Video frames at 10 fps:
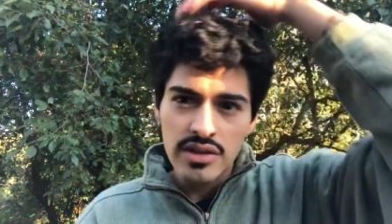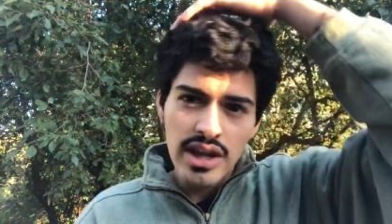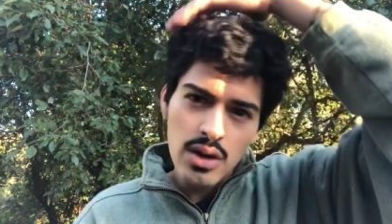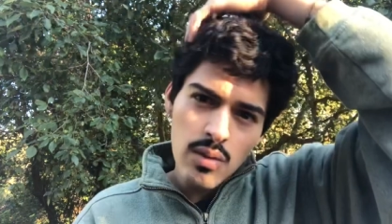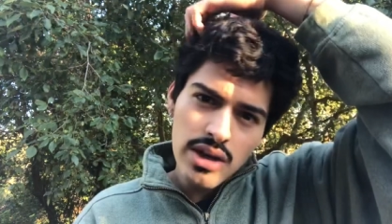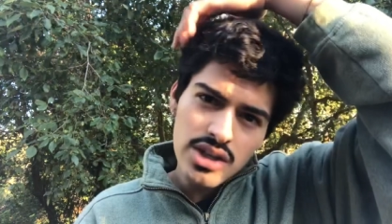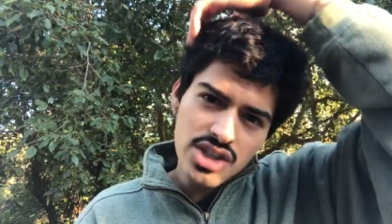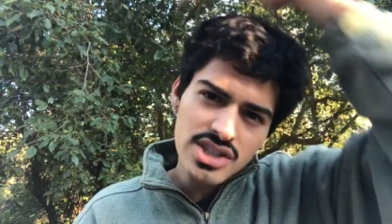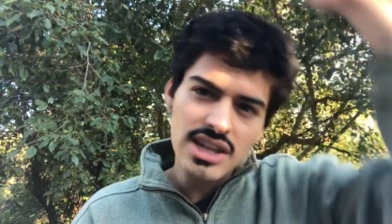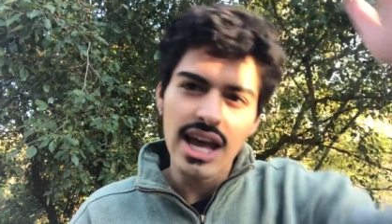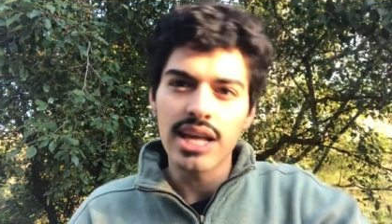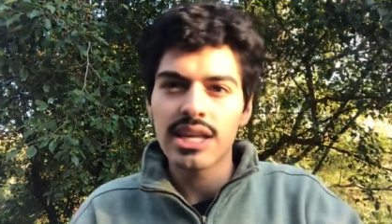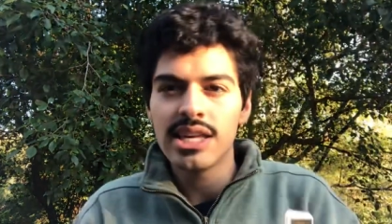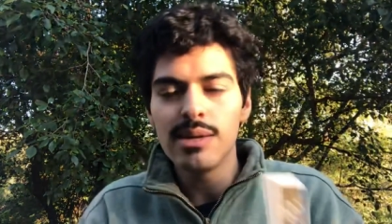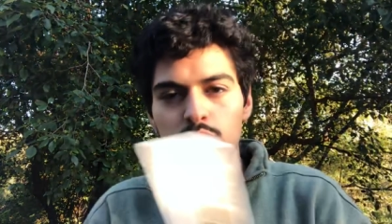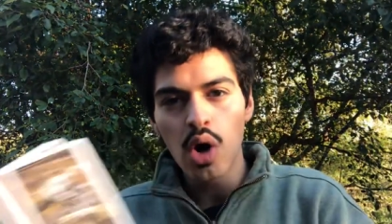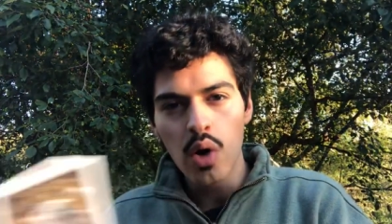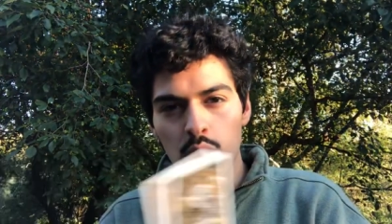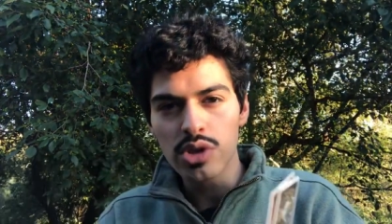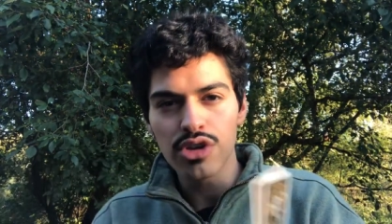they don't want to just like keep
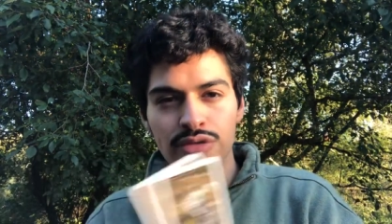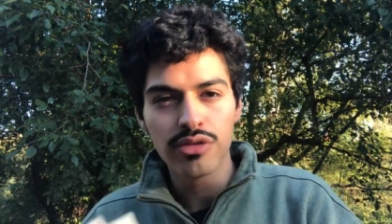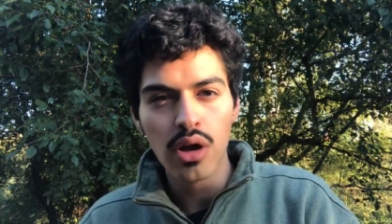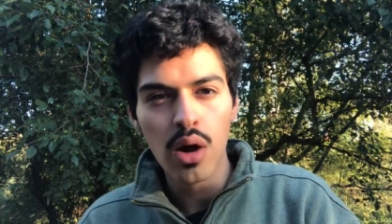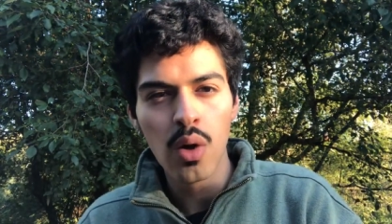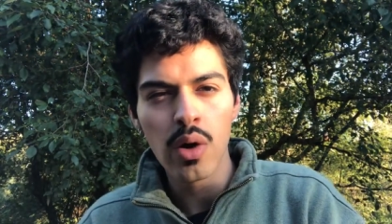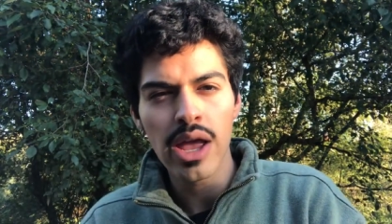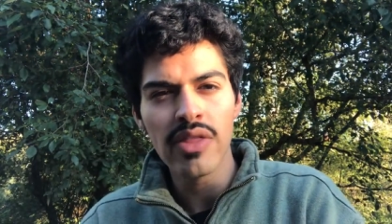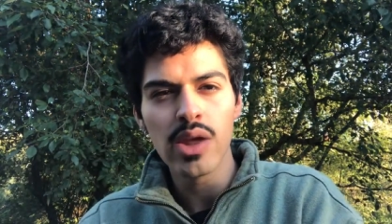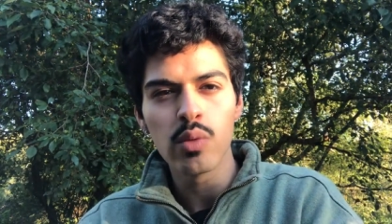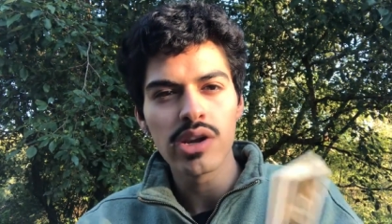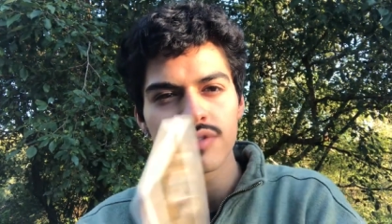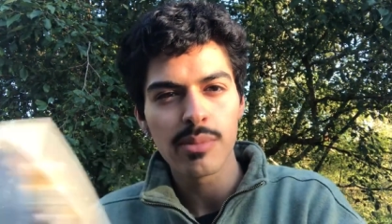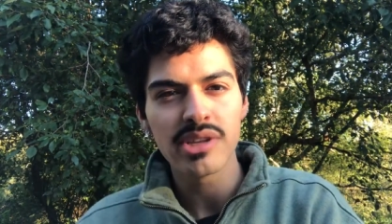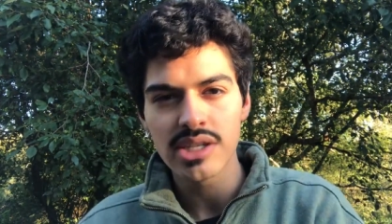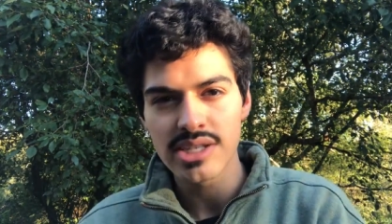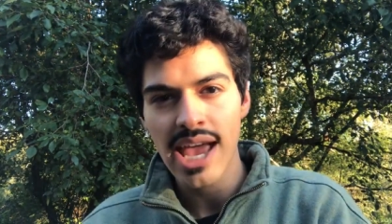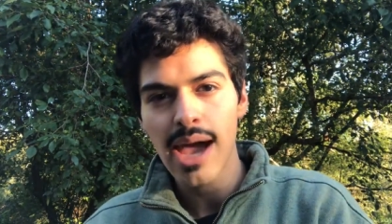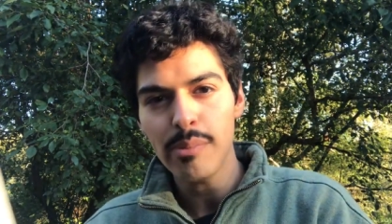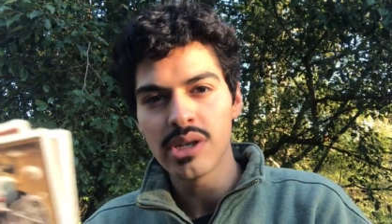going with the flow and then what if something doesn't
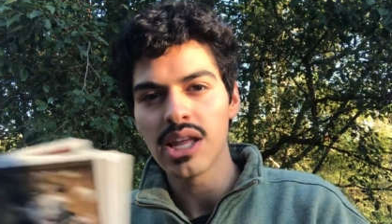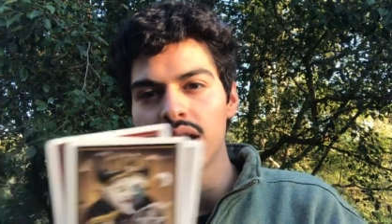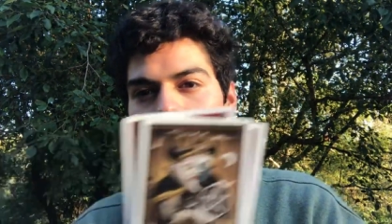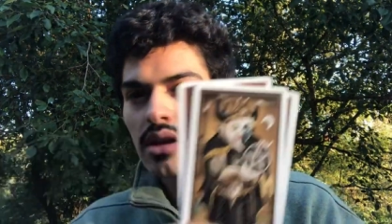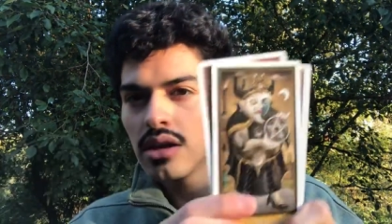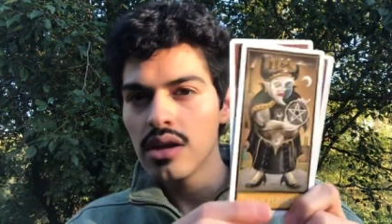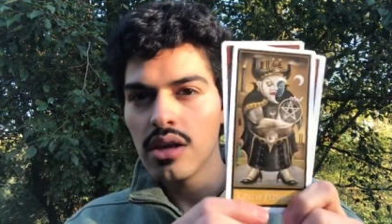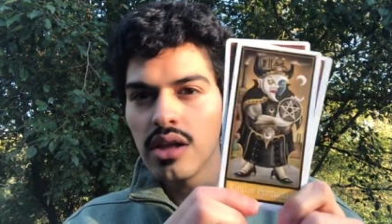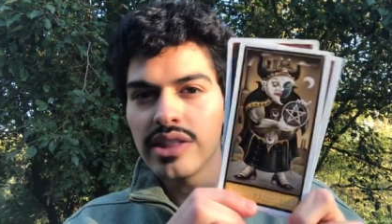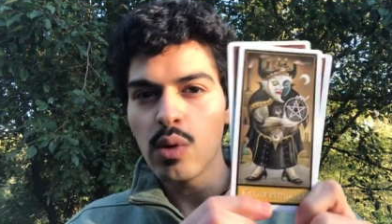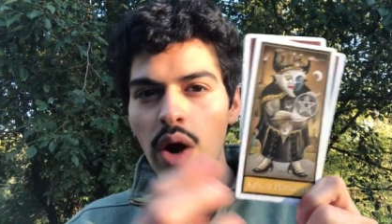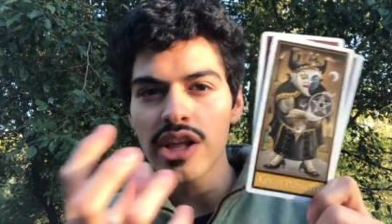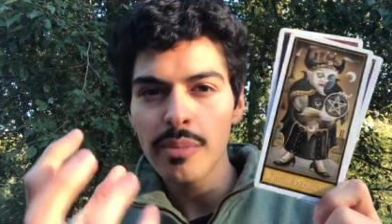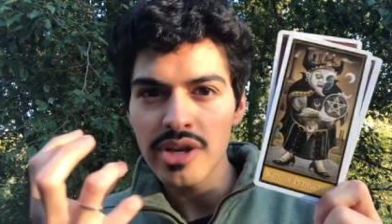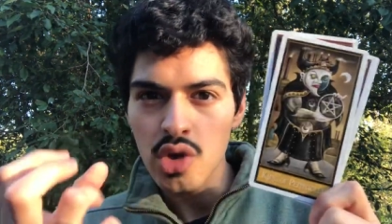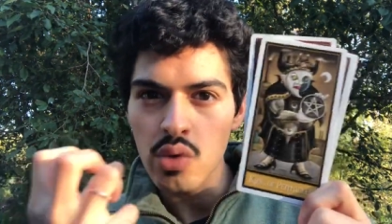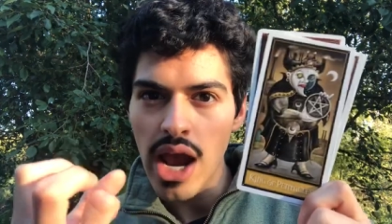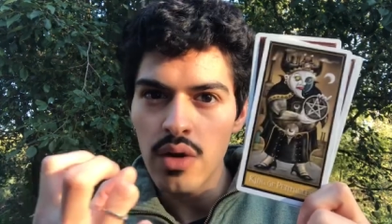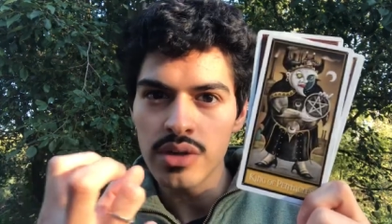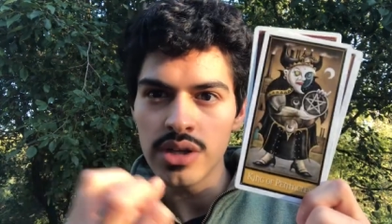happen like they wanted to be
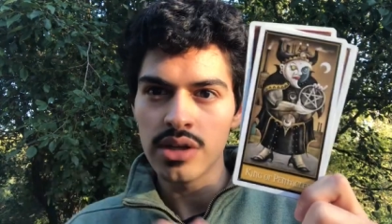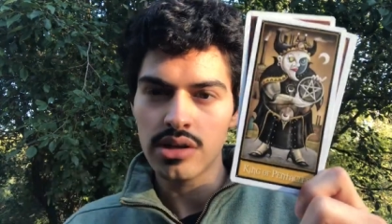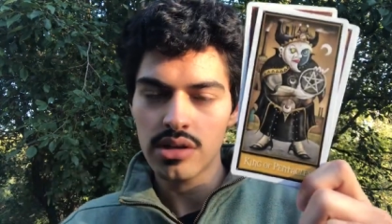grounded